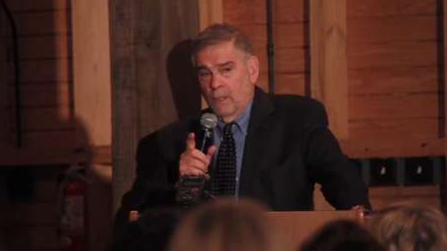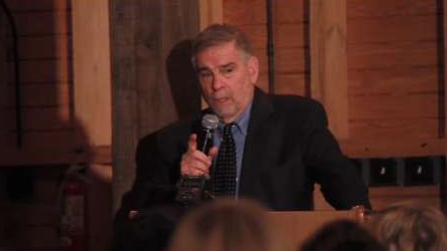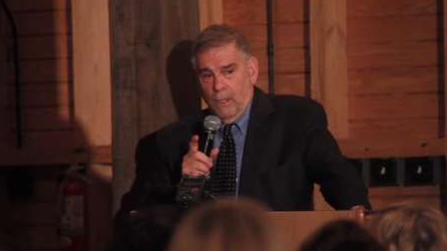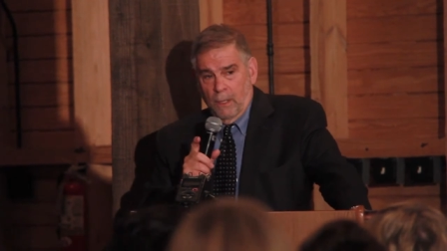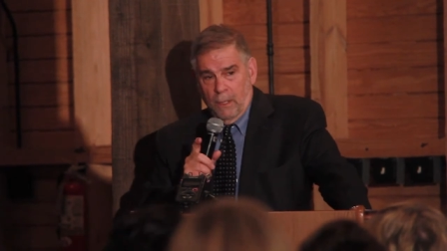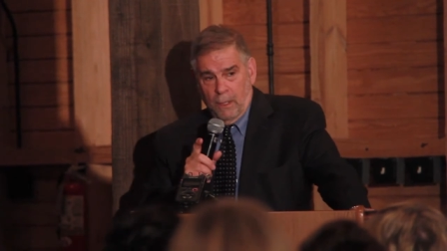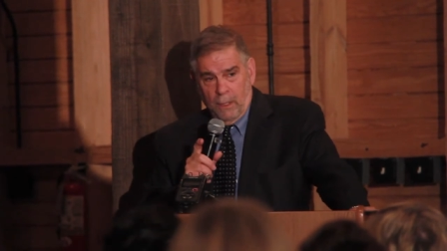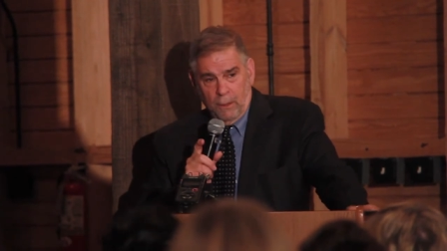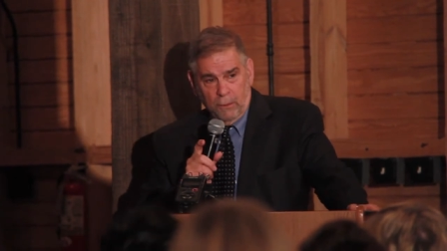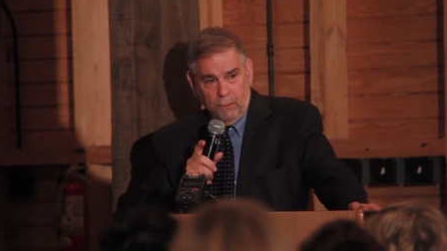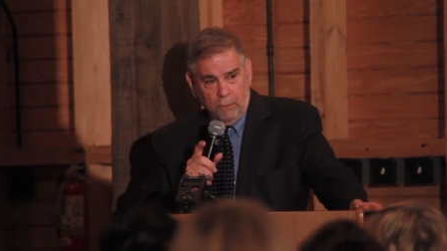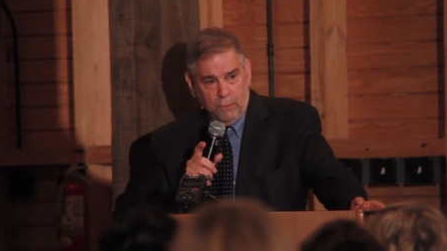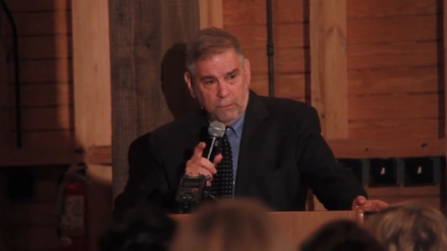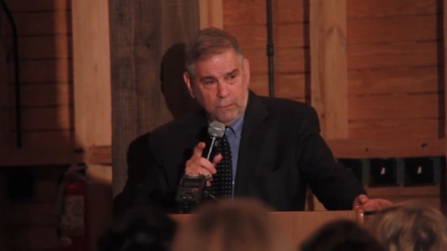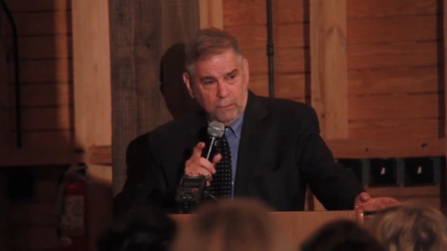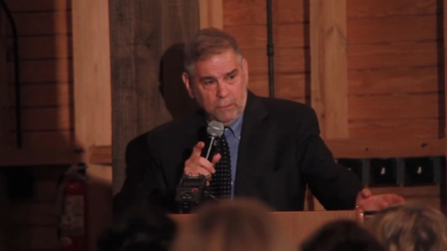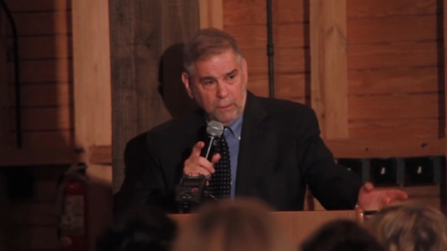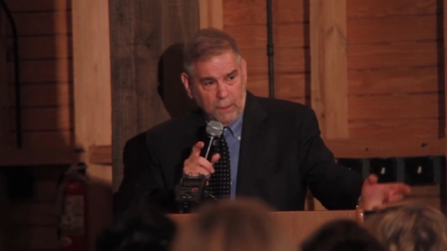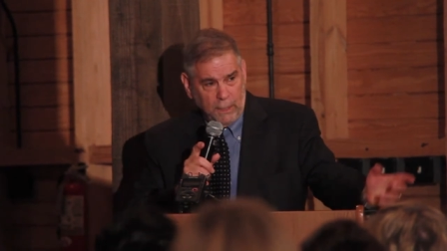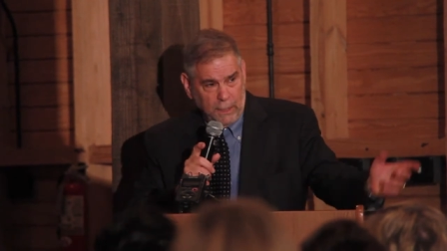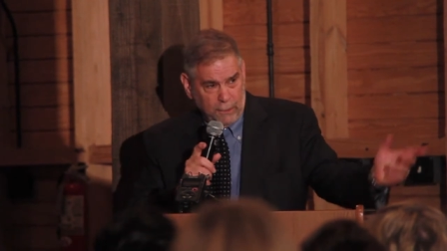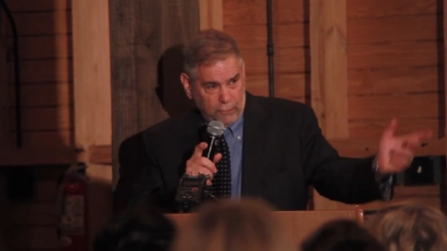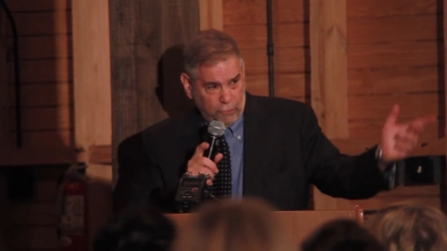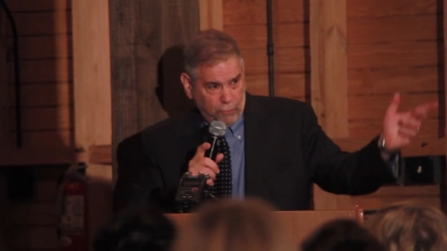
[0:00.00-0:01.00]
and I
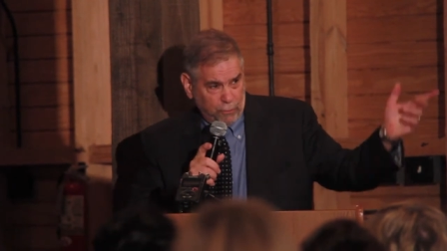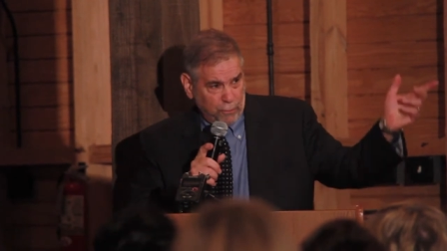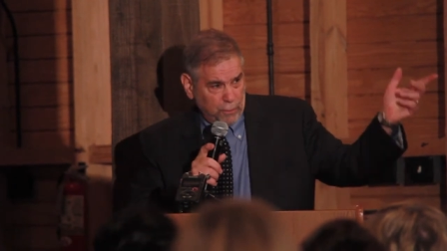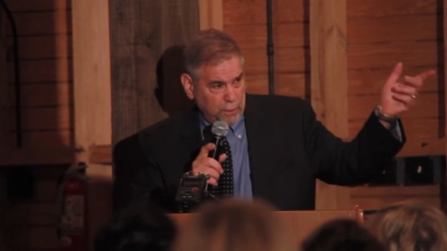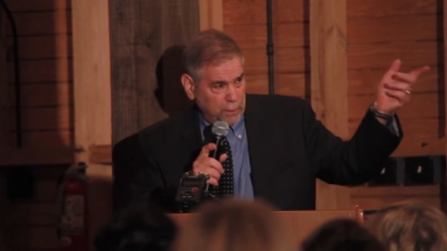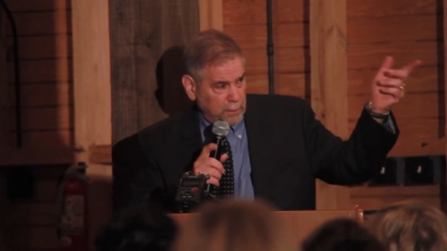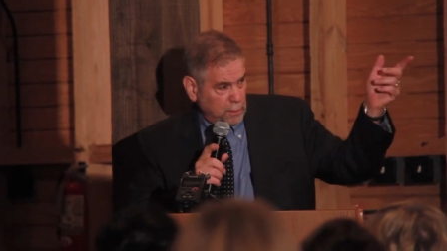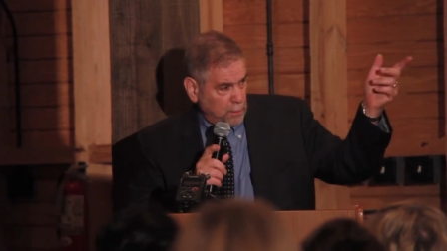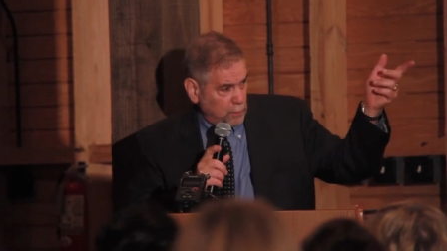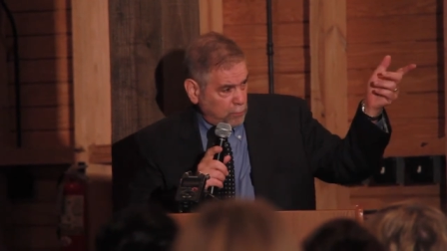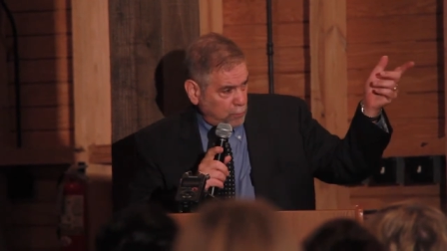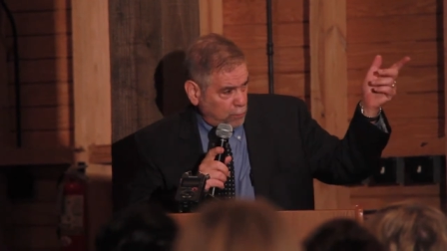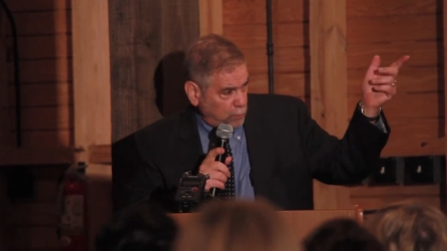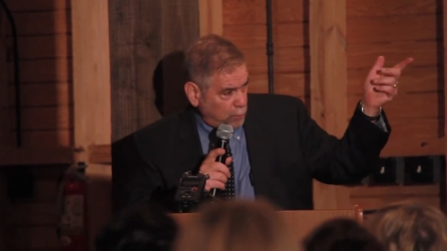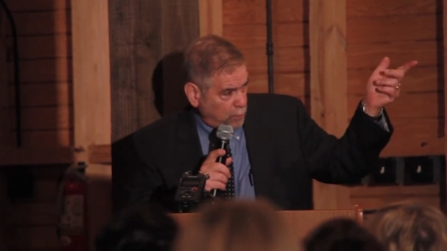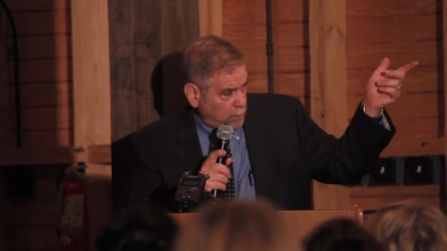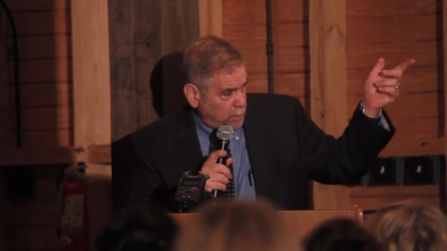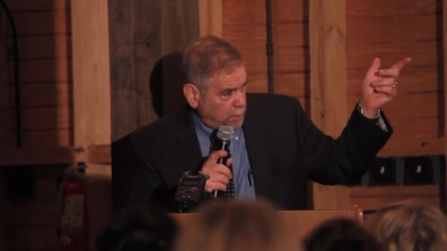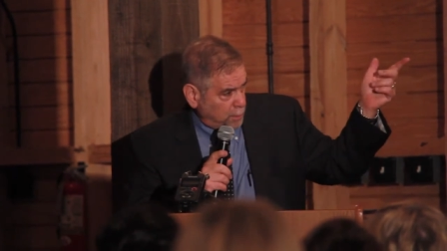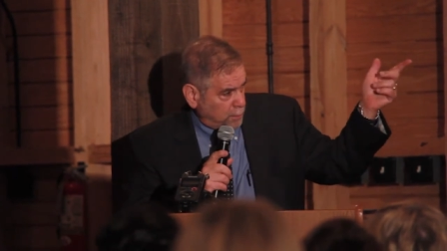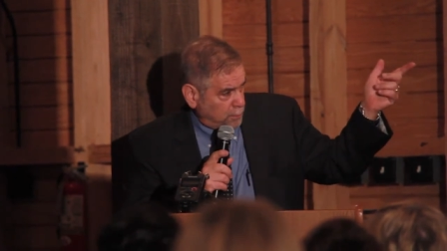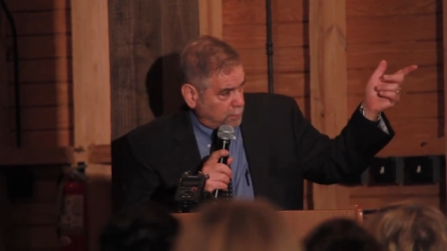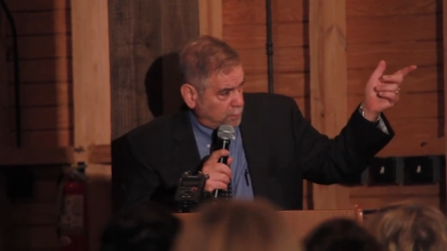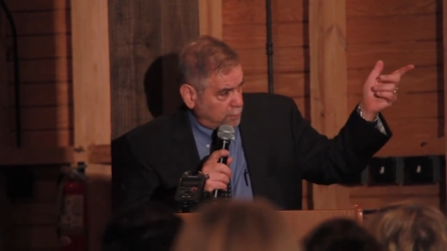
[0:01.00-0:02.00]
lectured on this
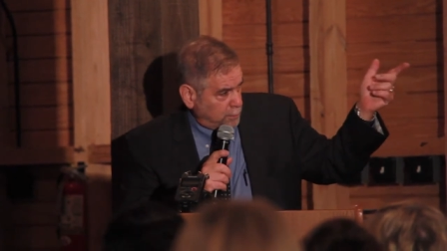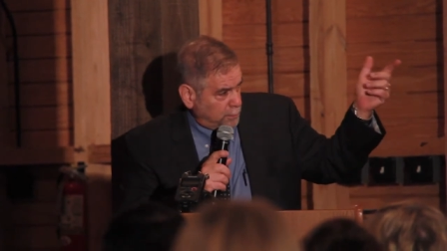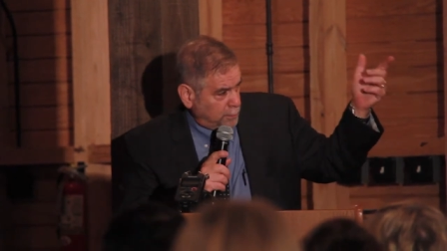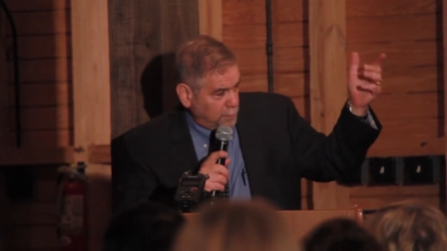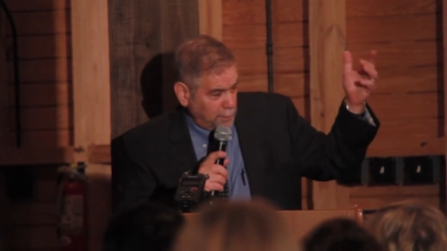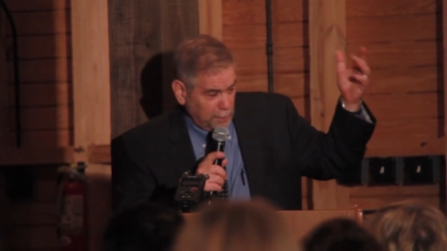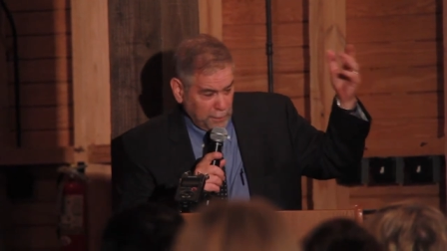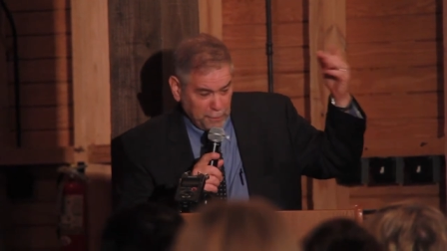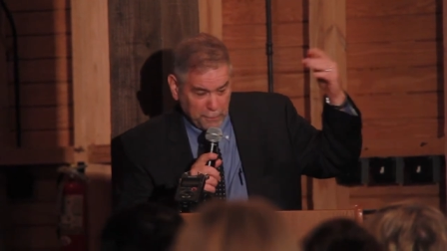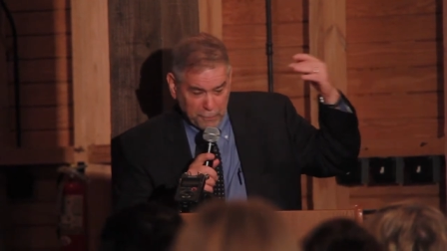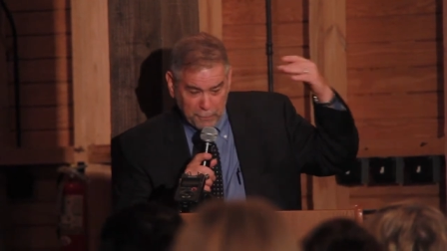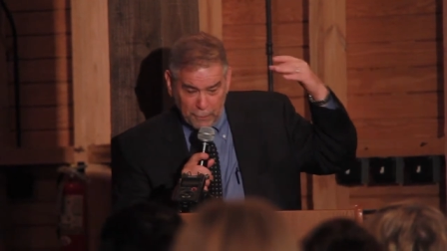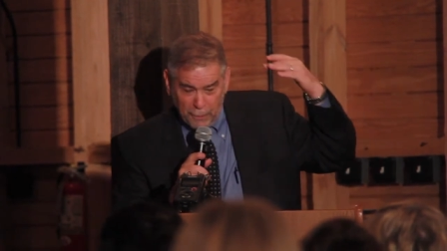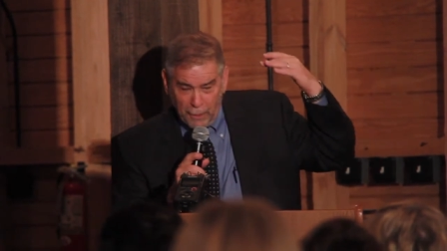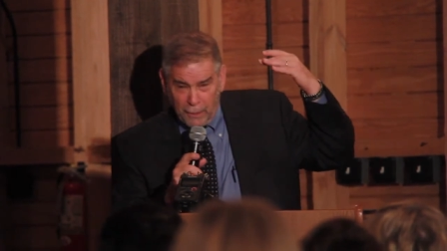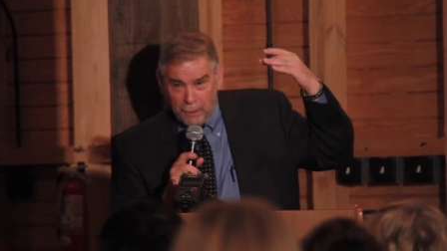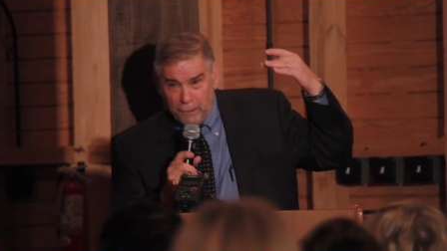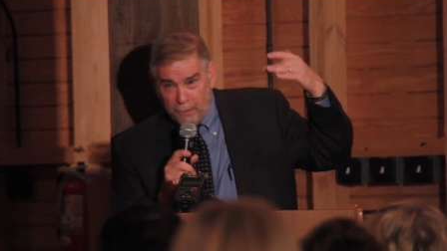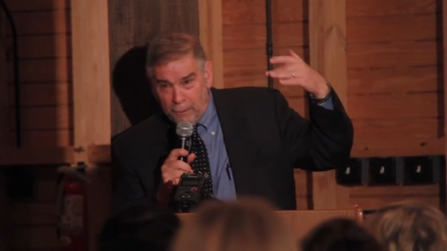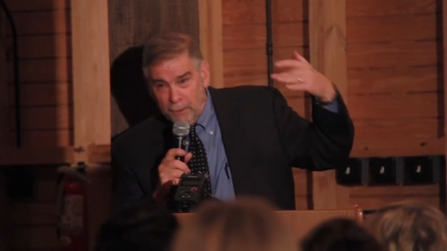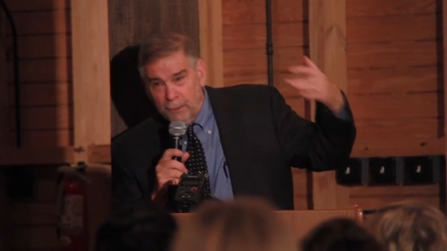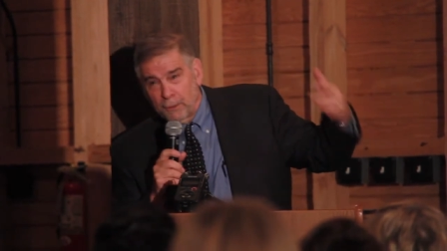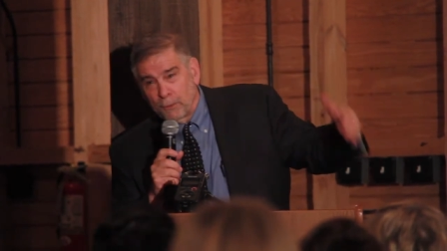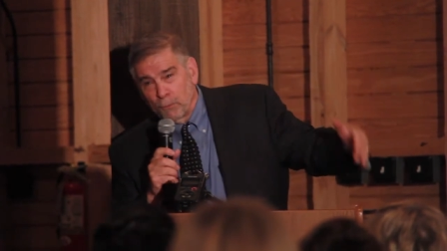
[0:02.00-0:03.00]
earlier, uh, I
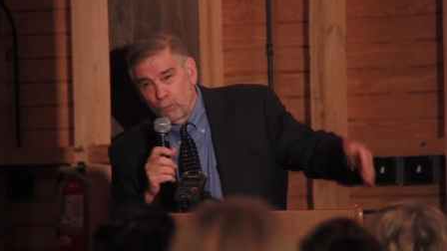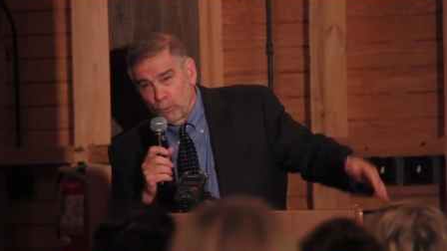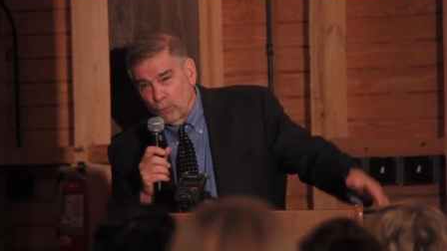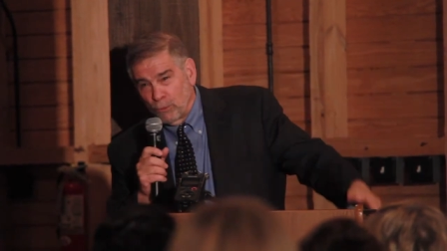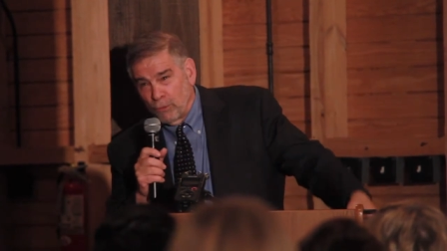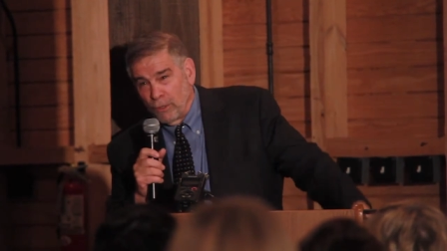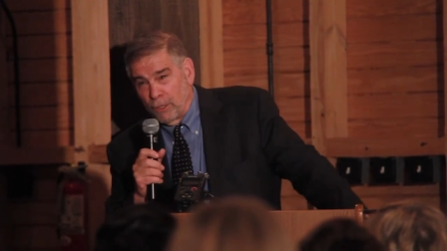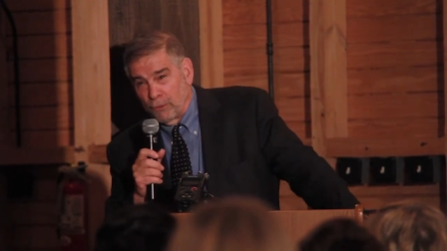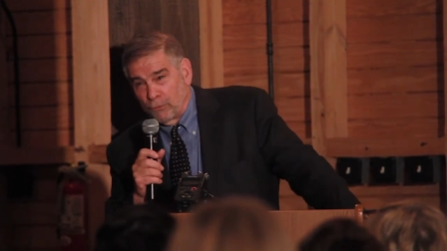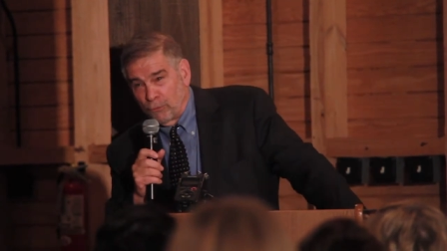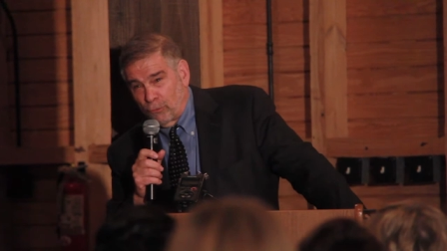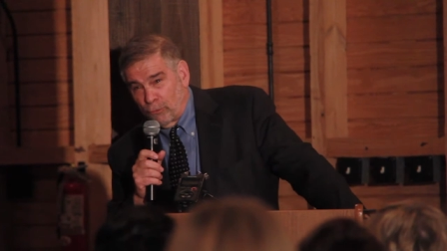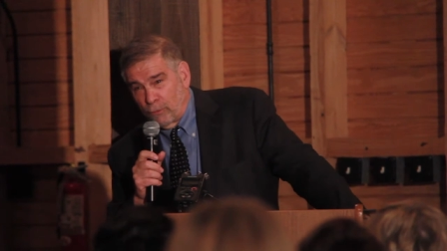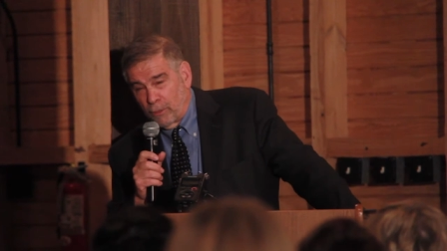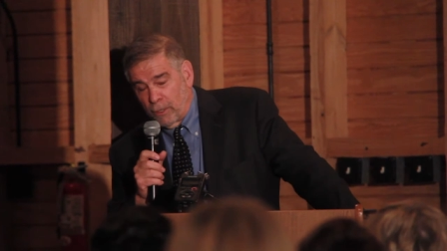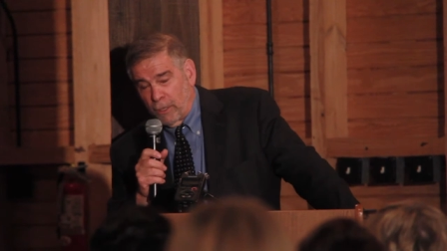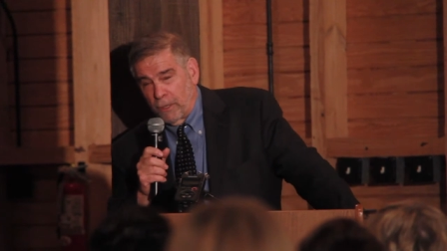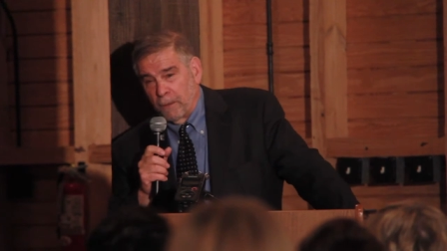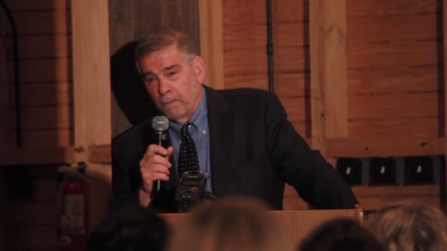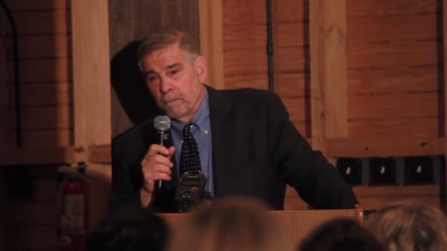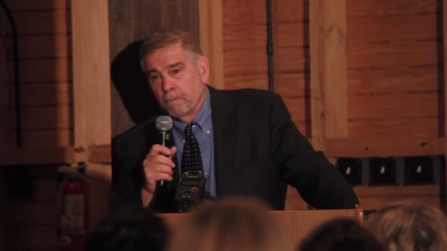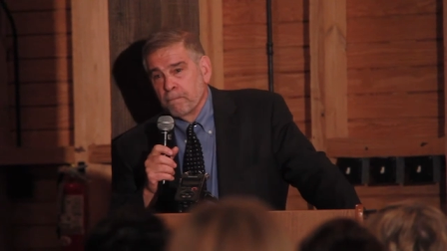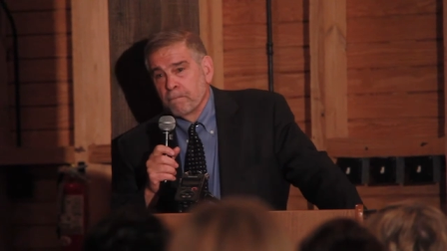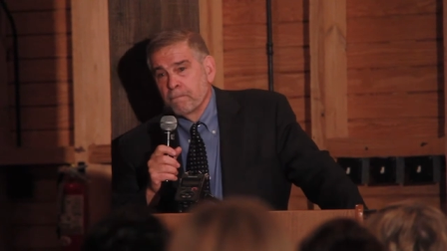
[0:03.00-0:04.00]
think it was
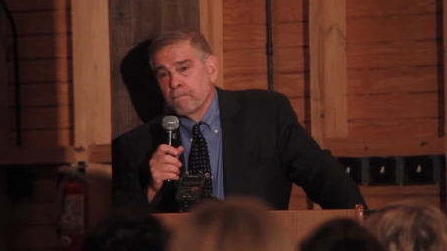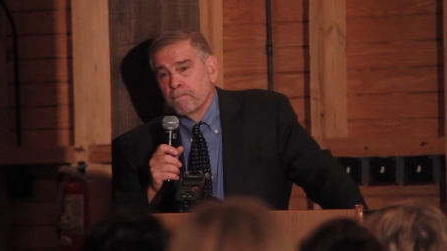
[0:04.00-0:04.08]
yesterday.